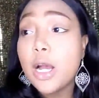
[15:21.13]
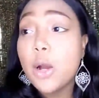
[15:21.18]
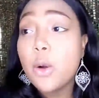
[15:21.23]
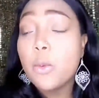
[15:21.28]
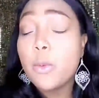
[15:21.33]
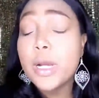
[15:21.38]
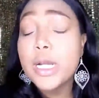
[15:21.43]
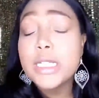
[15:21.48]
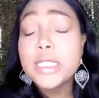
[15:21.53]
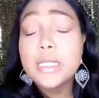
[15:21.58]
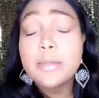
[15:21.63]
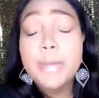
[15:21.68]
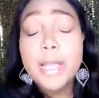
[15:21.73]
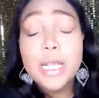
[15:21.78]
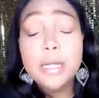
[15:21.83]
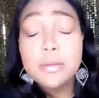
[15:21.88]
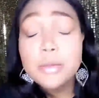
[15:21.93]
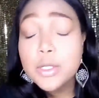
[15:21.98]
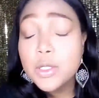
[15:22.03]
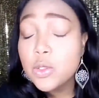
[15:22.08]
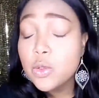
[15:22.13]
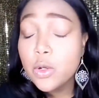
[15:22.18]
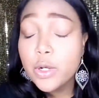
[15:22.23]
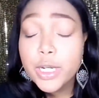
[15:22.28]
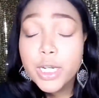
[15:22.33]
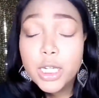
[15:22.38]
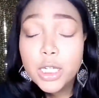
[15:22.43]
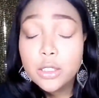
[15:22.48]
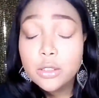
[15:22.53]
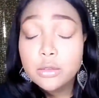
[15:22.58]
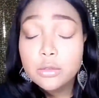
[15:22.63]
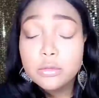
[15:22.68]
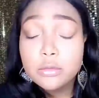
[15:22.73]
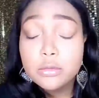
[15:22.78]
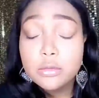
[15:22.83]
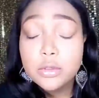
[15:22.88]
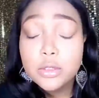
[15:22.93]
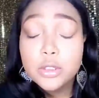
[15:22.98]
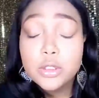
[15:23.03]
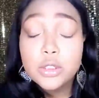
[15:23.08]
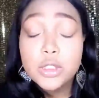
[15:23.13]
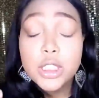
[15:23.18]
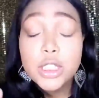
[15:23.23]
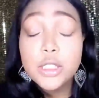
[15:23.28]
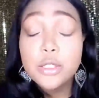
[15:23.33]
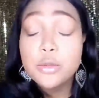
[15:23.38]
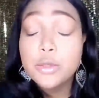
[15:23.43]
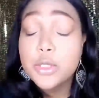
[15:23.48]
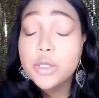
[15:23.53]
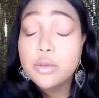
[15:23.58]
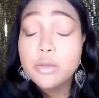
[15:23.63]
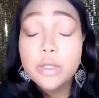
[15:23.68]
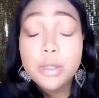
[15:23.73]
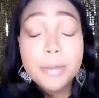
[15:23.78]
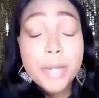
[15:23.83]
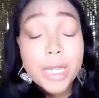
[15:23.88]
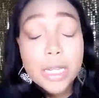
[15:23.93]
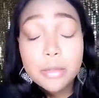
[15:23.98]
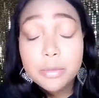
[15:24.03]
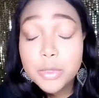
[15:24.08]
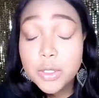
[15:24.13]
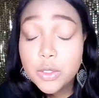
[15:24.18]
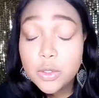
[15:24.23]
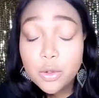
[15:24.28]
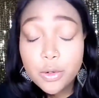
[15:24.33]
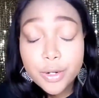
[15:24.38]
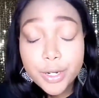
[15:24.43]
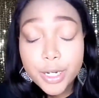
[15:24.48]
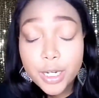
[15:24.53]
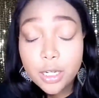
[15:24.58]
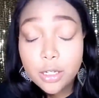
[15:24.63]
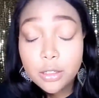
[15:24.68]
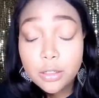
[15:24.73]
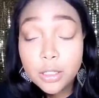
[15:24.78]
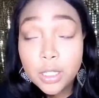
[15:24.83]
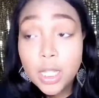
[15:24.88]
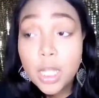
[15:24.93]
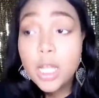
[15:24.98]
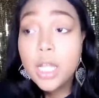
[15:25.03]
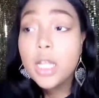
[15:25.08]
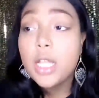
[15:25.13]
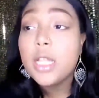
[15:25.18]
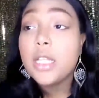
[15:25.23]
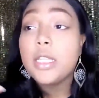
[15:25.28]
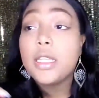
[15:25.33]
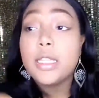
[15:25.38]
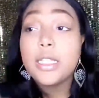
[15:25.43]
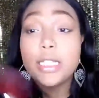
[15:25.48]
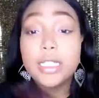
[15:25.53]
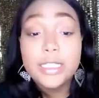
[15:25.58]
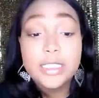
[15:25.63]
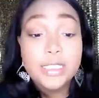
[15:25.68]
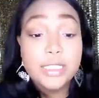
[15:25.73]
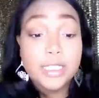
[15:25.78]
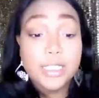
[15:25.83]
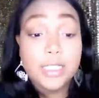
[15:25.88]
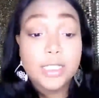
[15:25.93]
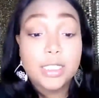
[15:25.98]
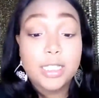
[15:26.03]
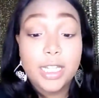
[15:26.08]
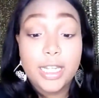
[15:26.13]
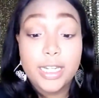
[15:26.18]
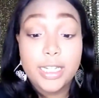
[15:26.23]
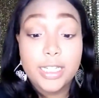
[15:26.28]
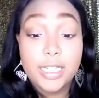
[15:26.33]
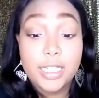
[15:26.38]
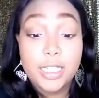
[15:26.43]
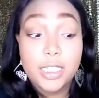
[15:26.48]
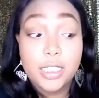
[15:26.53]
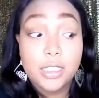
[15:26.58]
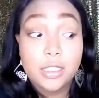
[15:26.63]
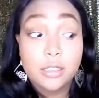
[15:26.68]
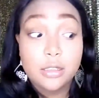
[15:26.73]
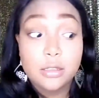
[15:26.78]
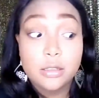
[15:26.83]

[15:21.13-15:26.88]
Where's the makeup tutorial? You said you was doing a makeup tutorial. Listen, lady.